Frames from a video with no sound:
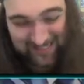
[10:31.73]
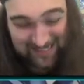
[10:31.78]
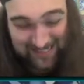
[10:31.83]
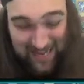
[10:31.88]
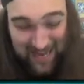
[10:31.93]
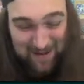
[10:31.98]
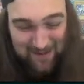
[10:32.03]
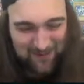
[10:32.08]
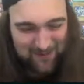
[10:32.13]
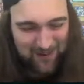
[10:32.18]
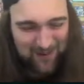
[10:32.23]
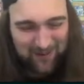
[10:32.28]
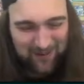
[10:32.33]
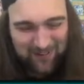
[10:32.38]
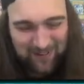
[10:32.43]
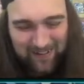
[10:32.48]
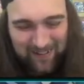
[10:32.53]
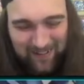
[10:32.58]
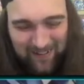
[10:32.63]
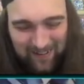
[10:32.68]
his name
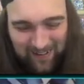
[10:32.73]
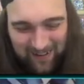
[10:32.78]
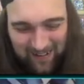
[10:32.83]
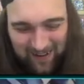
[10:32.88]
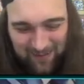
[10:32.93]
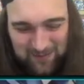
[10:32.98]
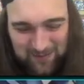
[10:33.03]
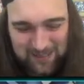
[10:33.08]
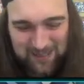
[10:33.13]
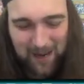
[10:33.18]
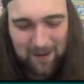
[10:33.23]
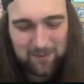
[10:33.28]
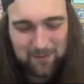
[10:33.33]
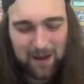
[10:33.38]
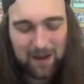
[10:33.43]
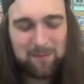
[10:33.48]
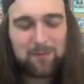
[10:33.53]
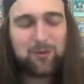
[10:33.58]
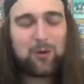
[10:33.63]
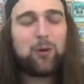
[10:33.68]
though. I'm just I'm,
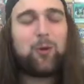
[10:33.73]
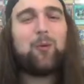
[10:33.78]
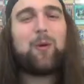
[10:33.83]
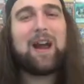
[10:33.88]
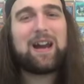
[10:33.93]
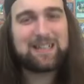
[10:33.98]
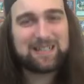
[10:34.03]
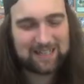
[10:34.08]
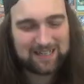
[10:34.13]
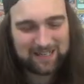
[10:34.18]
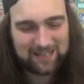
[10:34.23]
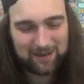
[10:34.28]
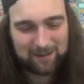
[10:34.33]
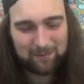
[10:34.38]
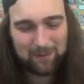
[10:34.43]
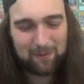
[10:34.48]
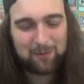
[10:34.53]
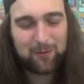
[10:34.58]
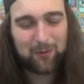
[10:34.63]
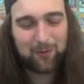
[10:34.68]
I'm correcting
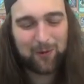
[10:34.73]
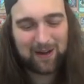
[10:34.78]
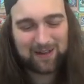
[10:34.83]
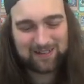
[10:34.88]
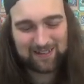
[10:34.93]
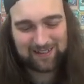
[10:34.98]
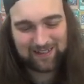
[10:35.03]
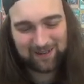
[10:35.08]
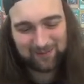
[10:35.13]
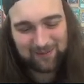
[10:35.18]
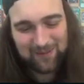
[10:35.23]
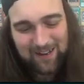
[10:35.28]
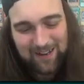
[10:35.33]
him. I'm correcting him.